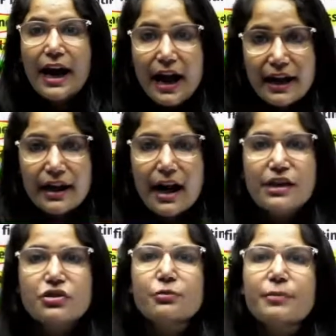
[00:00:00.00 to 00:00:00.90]
and
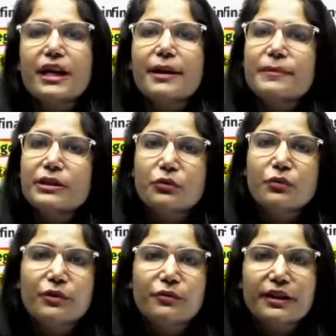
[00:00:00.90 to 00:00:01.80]
I should be able to
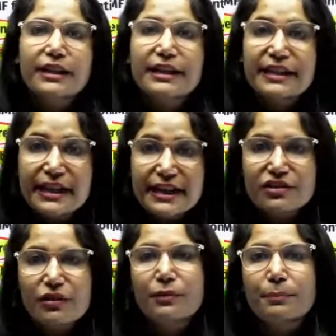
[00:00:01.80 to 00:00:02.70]
fulfill the
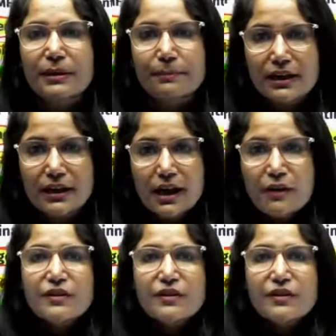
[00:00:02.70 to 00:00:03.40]
needs of the people,